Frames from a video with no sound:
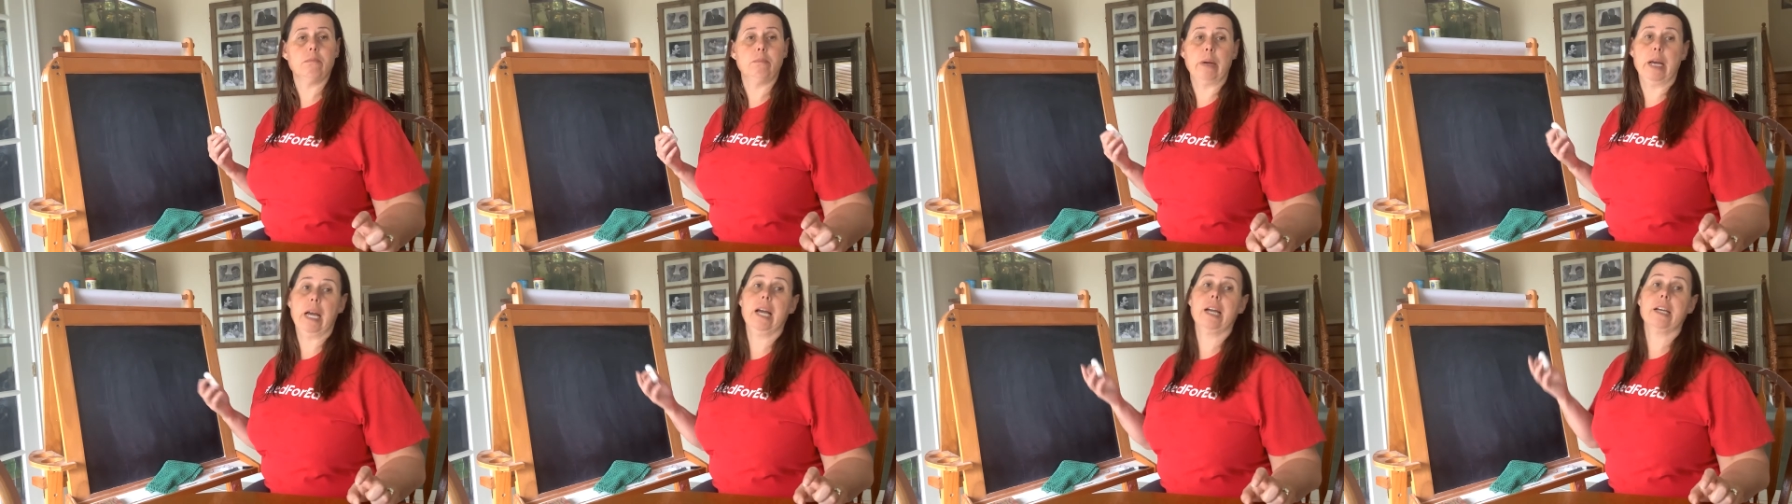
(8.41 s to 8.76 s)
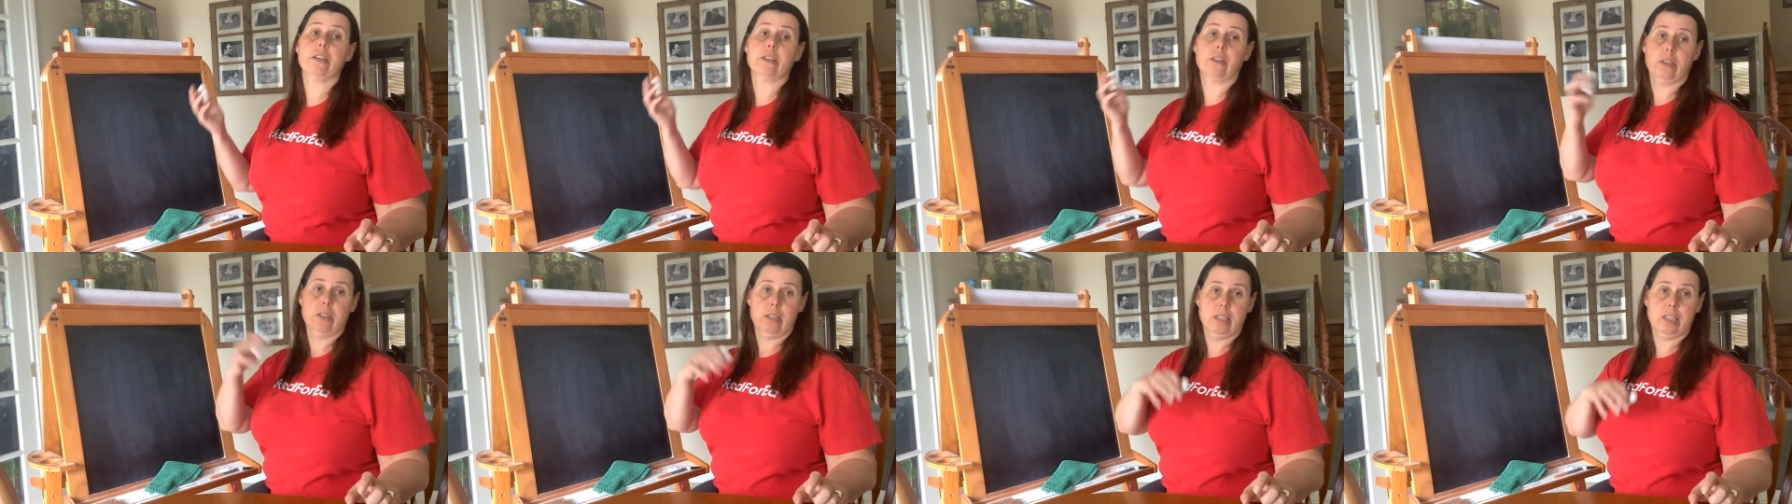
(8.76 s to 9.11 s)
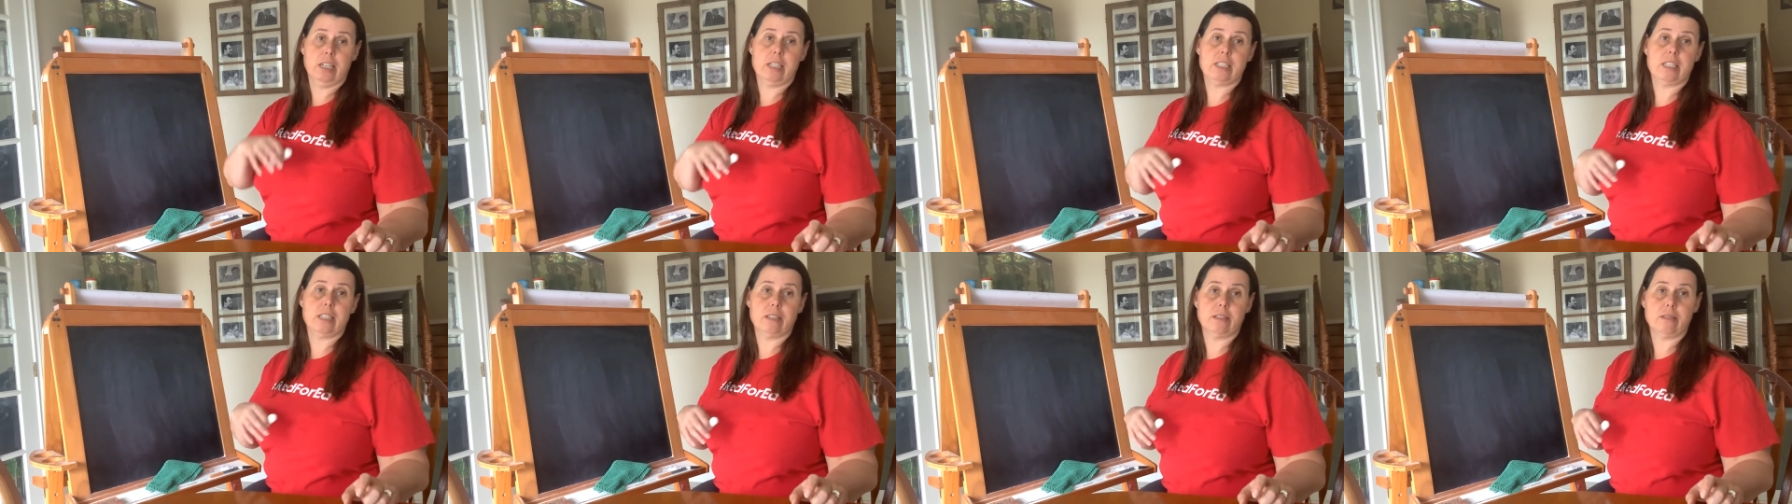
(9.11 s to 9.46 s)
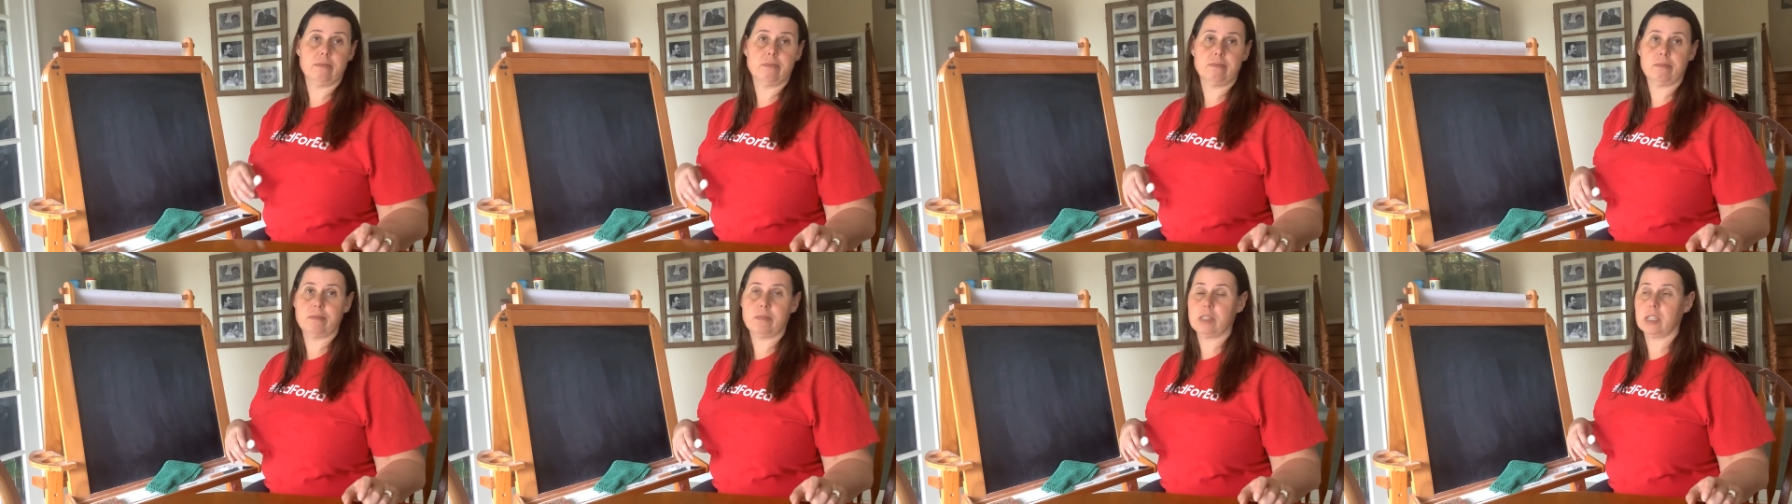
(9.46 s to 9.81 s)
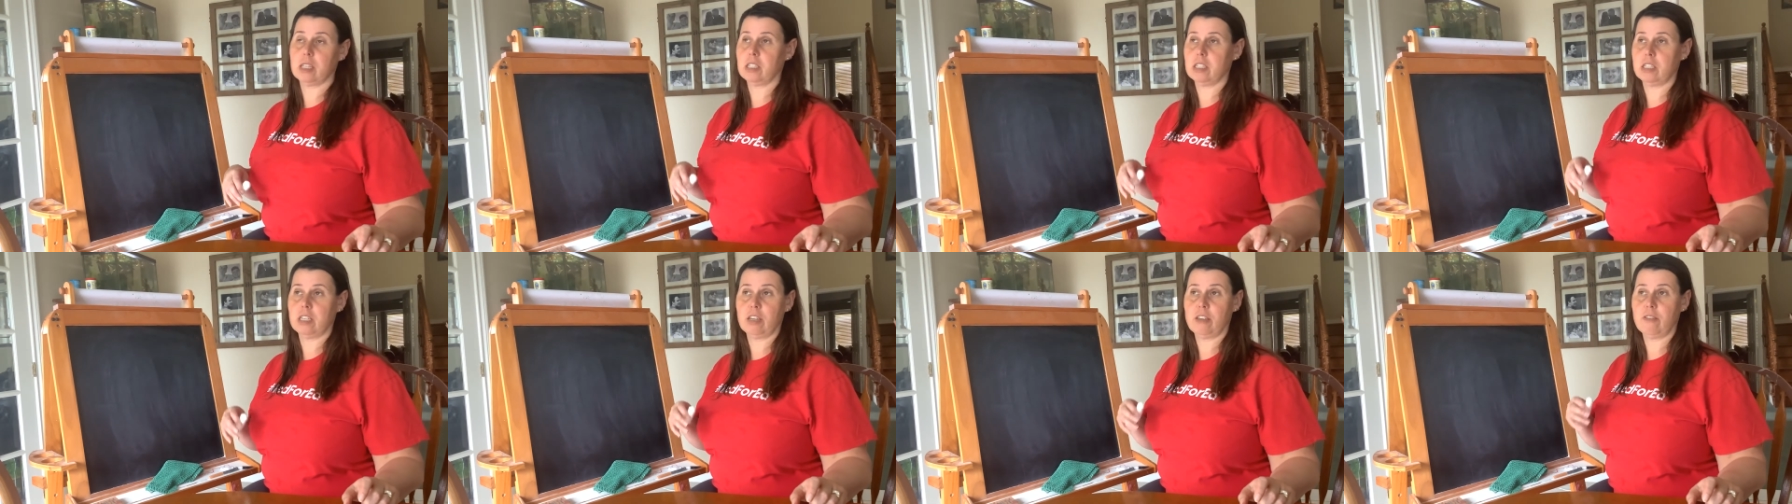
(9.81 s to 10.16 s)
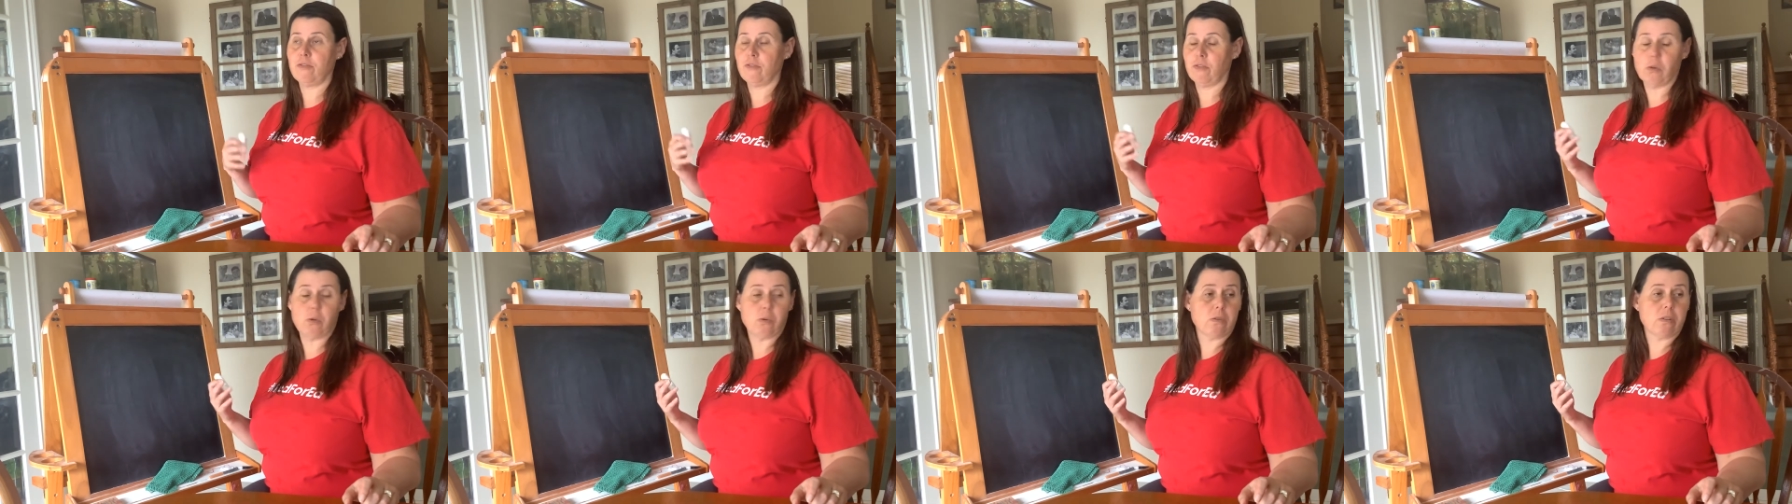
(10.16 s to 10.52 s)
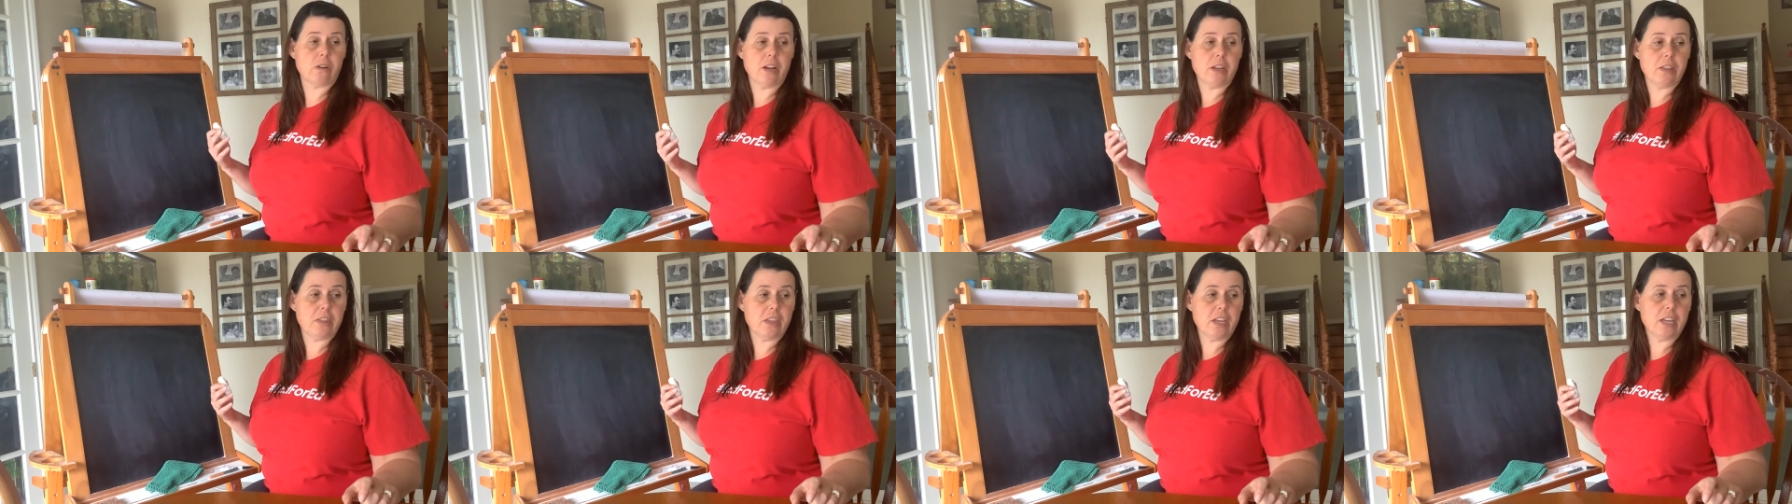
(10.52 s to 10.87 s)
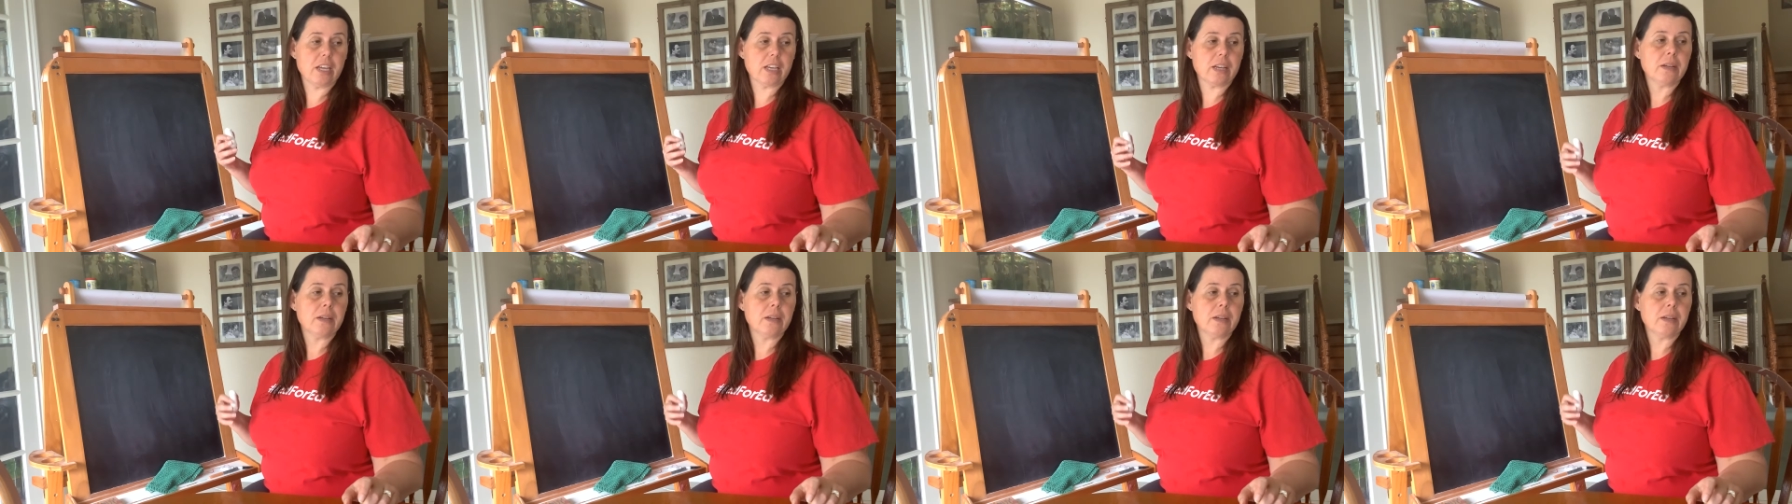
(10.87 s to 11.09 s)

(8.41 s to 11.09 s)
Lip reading: back on lesson 64, I think,